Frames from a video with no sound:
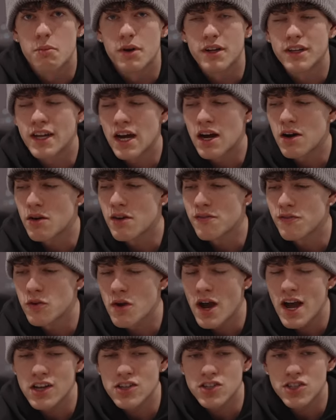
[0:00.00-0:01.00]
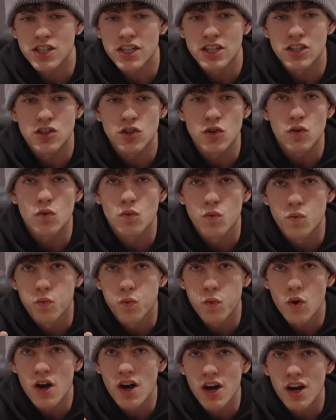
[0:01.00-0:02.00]
But now if you actually do
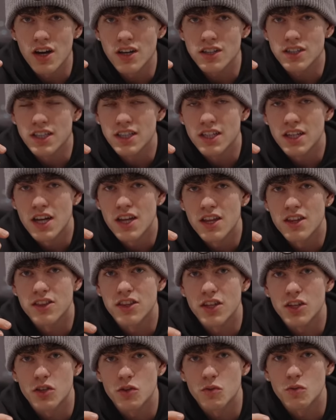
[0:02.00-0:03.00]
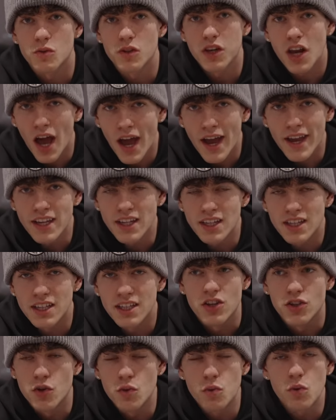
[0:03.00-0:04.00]
work that you like,
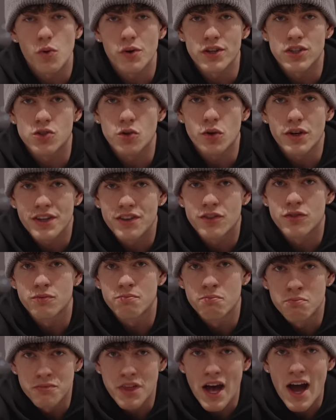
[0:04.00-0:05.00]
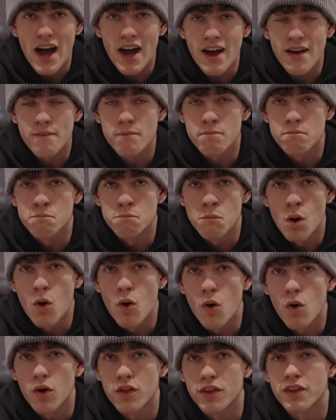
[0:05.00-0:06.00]
you will enjoy that
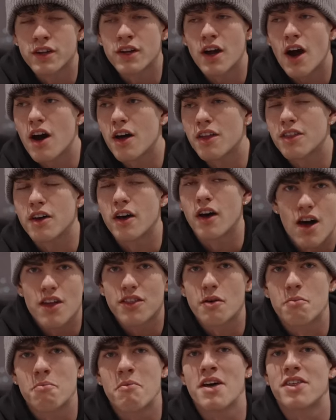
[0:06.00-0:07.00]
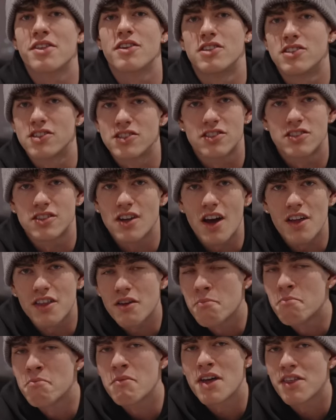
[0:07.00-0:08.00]
more than other methods
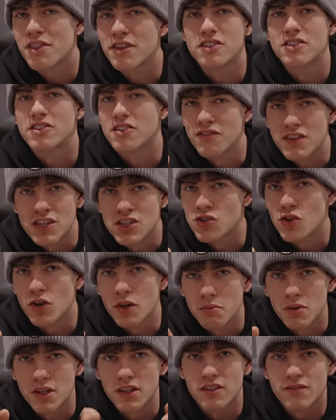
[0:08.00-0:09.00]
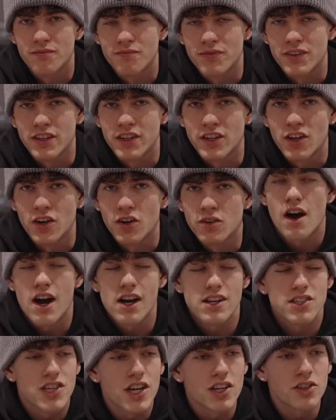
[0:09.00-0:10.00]
of enjoyment, you know?
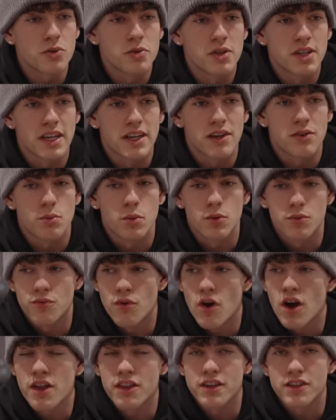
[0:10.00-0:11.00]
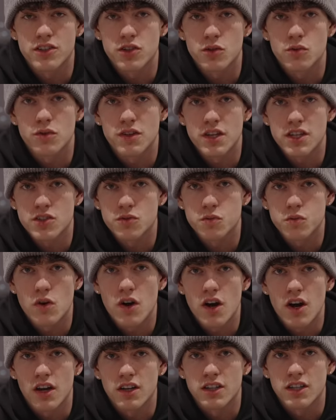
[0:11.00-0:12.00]
I genuinely would rather do this
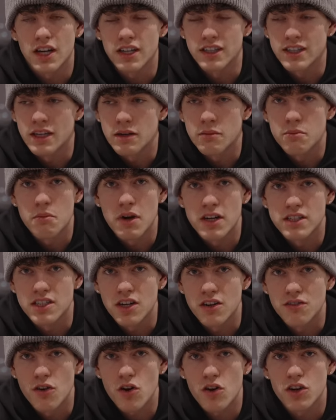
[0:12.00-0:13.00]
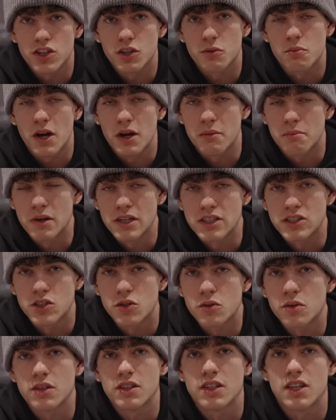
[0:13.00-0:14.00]
work and keep myself occupied by
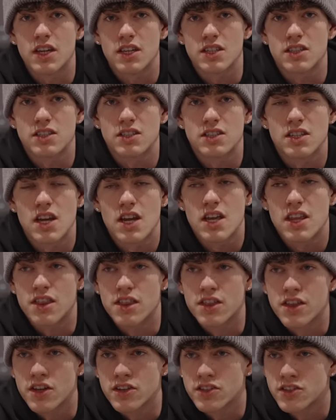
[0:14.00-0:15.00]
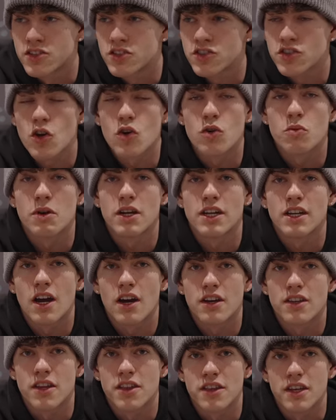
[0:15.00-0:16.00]
doing this than so many
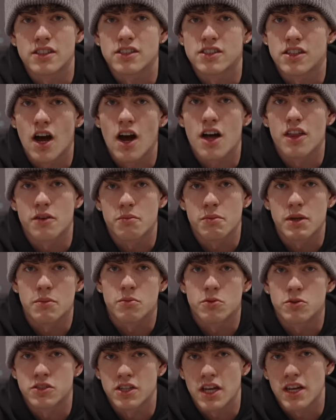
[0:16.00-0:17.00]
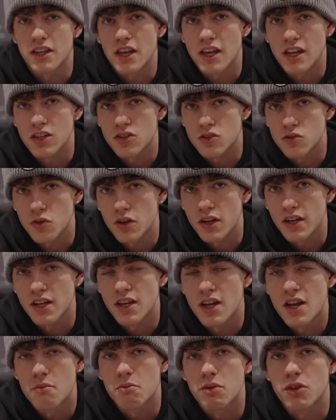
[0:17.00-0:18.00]
other things that other people say they enjoy.
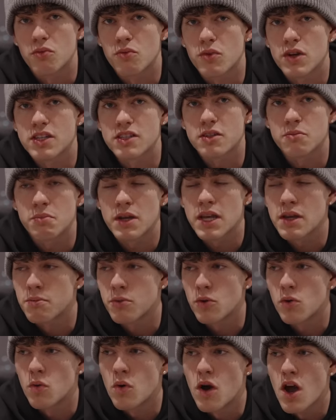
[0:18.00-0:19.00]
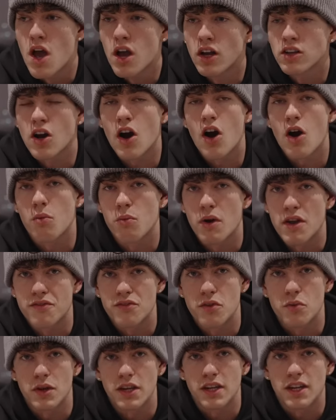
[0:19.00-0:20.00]
But the reason people can't wait
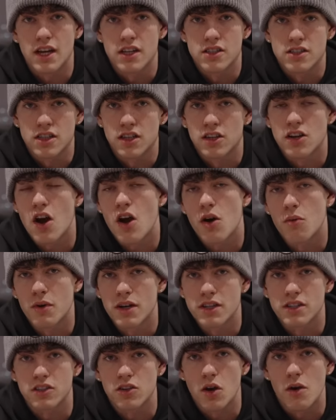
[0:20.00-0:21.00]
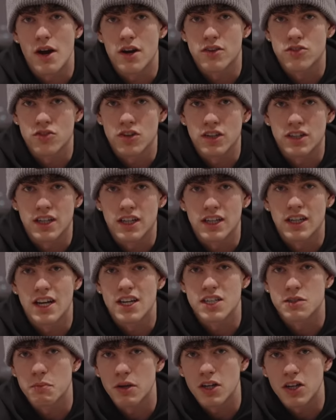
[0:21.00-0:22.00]
for weekends and can't wait to go out drinking
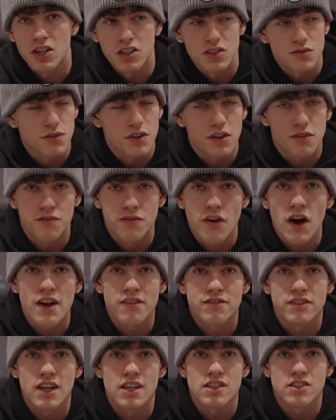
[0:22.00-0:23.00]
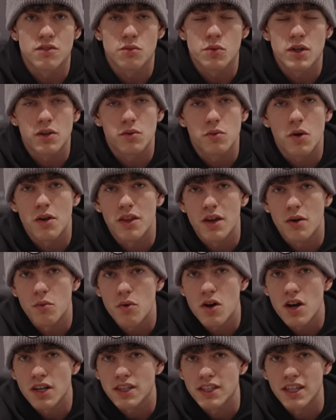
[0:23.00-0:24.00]
is because for the 5 days a week while they're
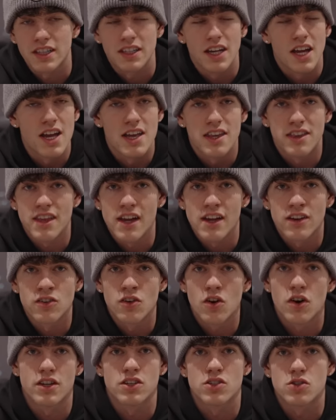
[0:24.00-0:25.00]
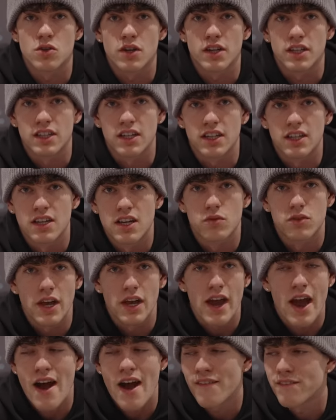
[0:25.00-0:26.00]
working, they're not enjoying it. They
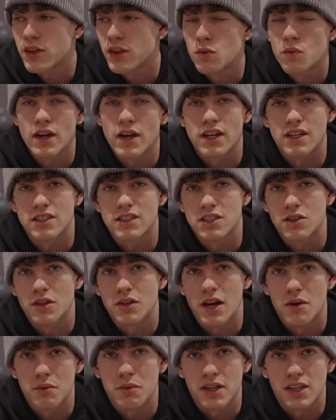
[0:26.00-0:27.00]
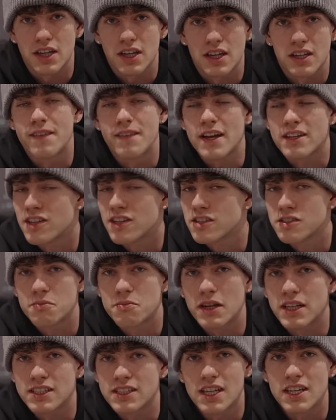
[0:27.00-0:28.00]
have to wait until that weekend. That doesn't
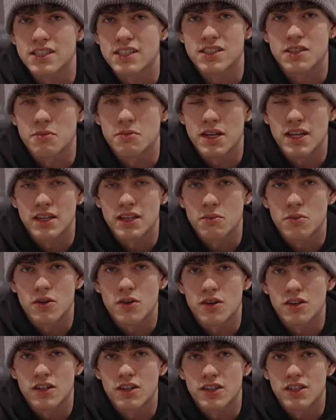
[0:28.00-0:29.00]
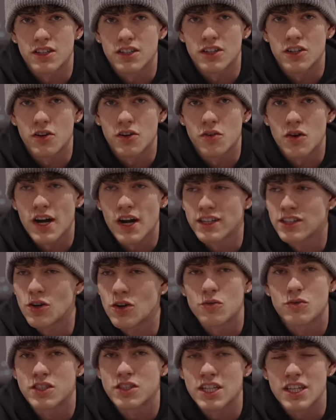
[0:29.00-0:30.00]
make sense to me anymore. You know, I
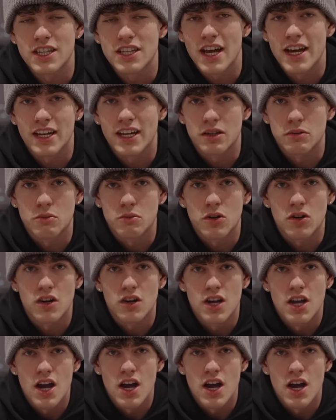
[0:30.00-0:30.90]
don't see that anymore.